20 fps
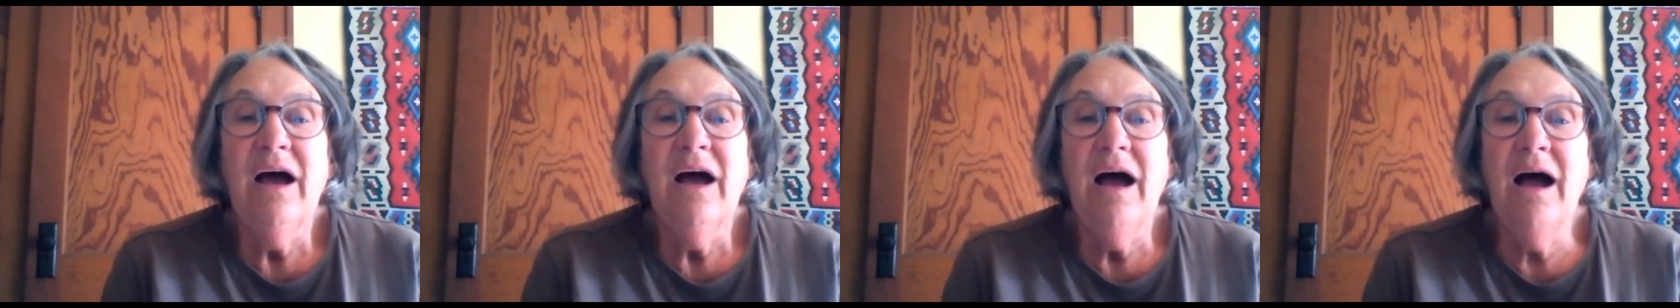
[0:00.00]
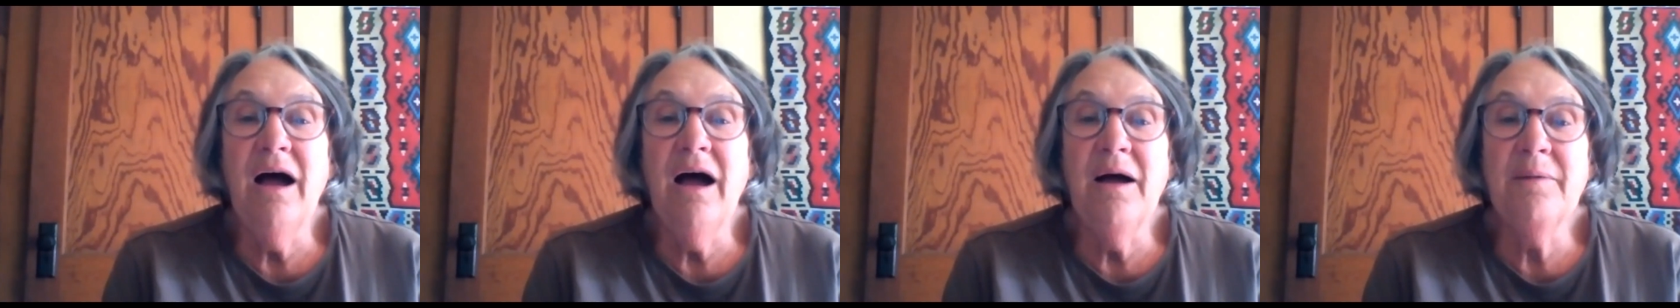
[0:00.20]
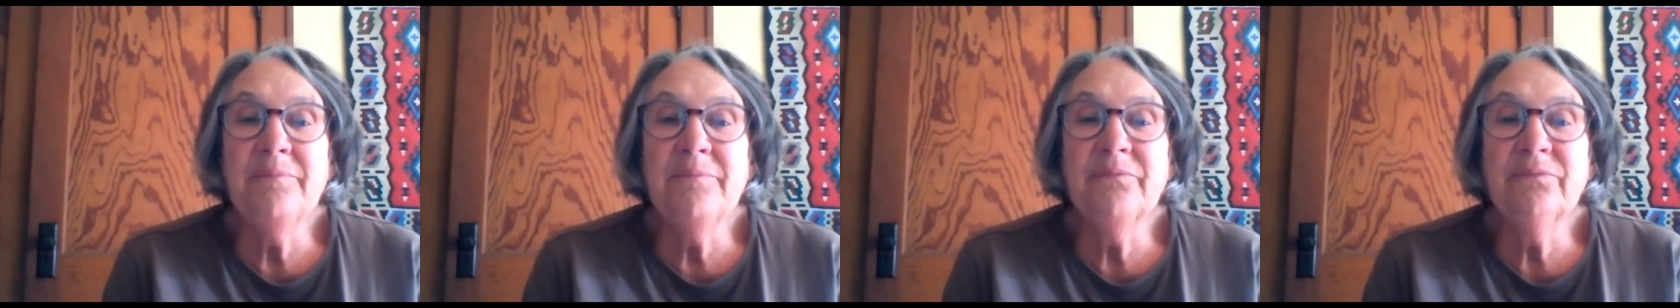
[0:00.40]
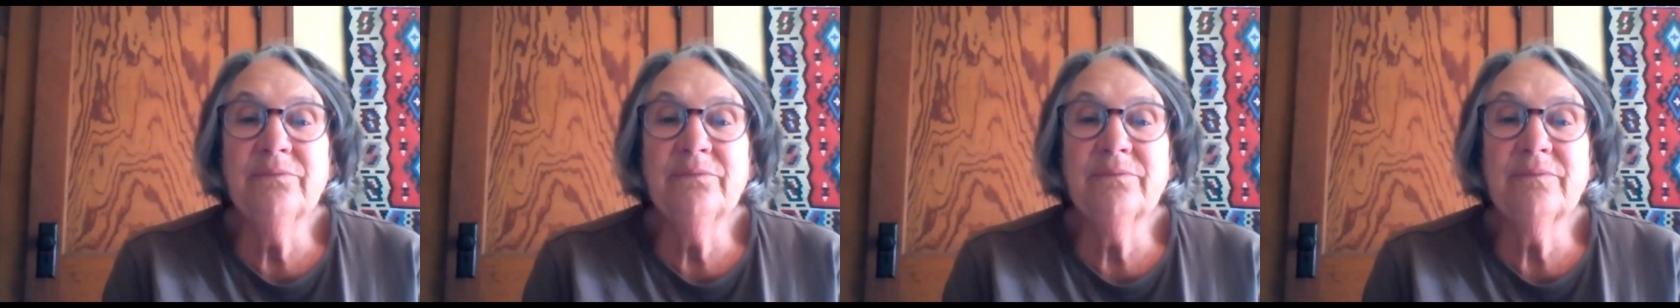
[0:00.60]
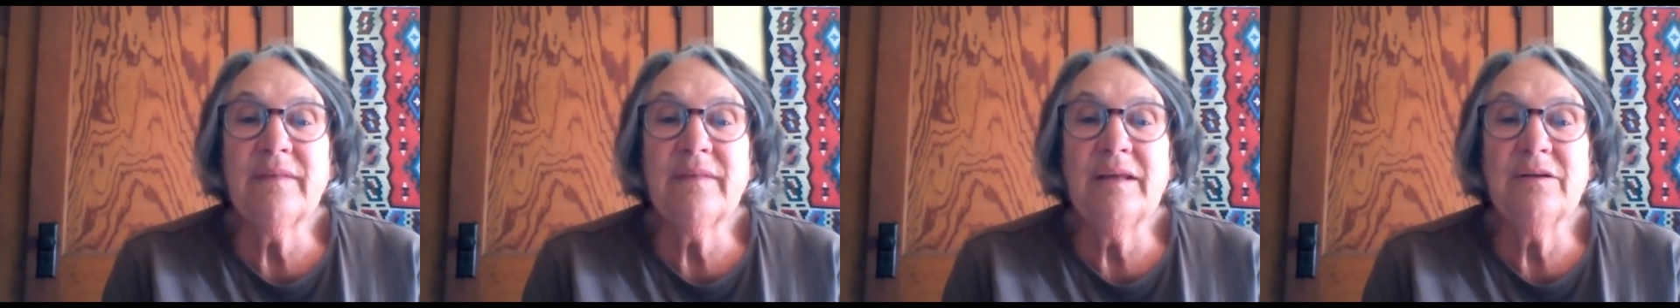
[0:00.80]

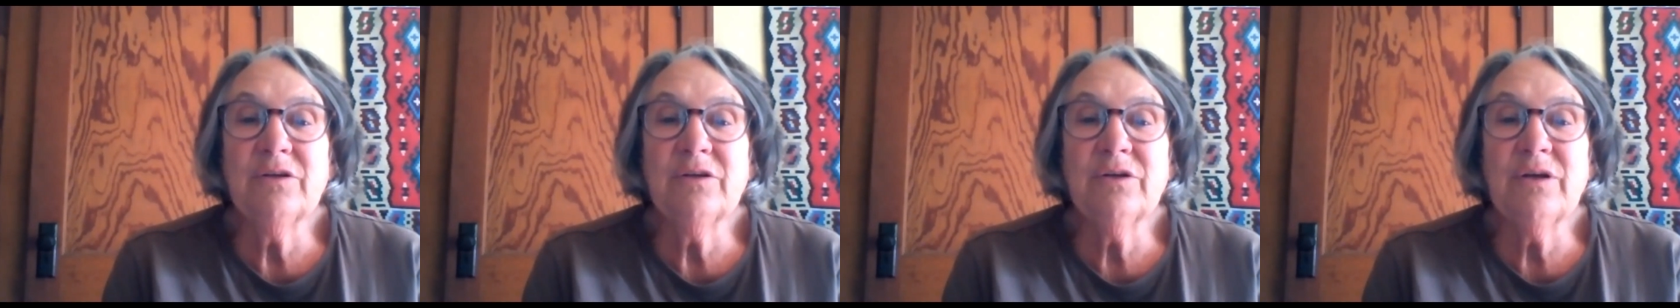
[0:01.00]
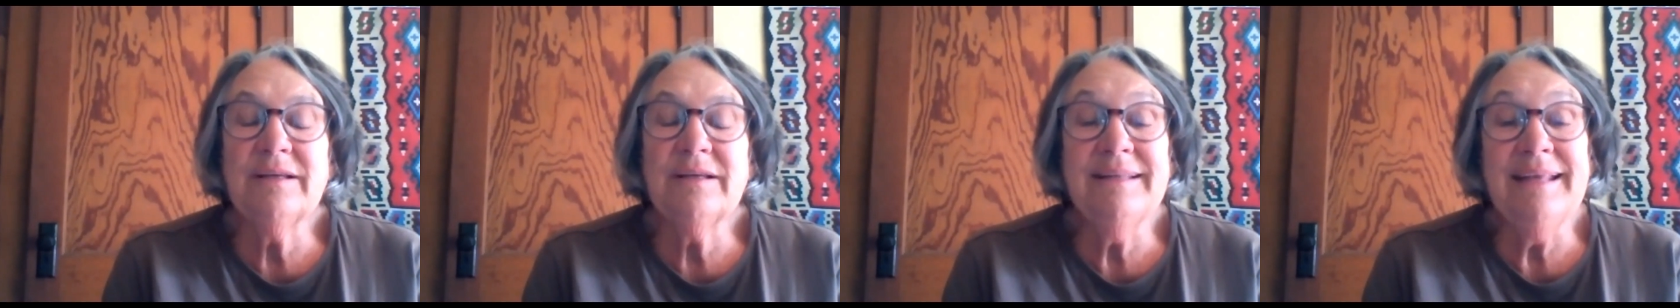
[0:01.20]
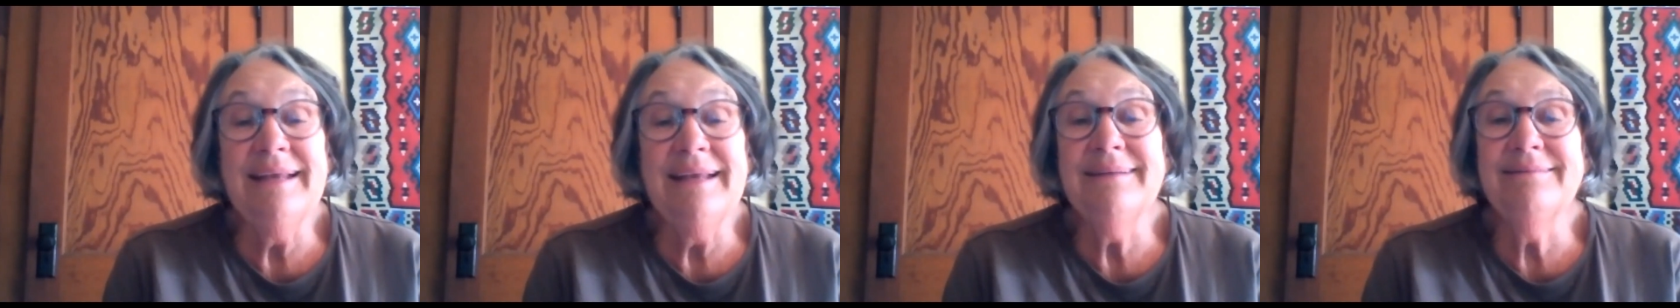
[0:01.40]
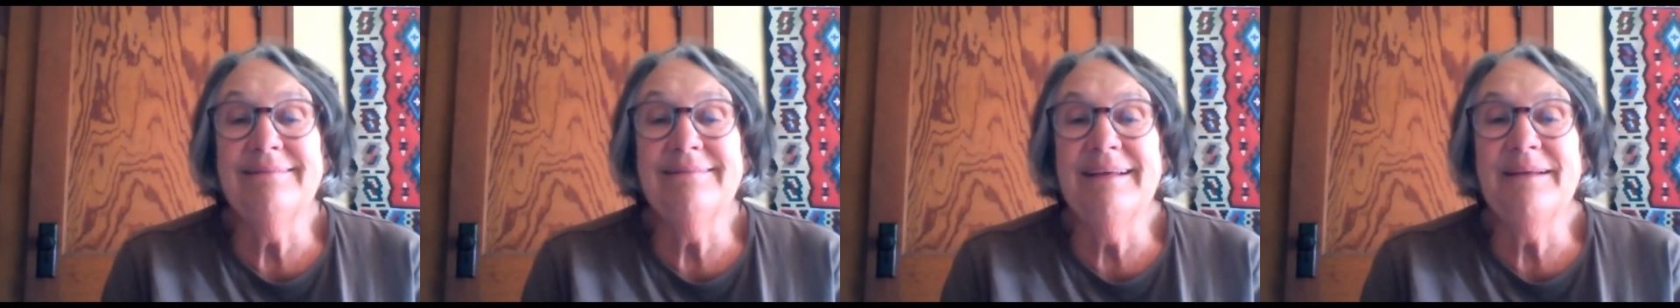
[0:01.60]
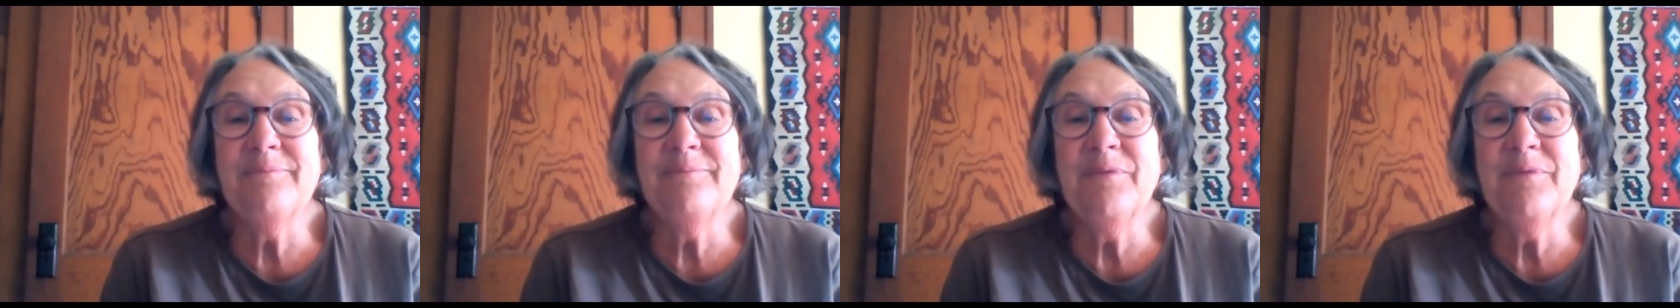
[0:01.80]
again,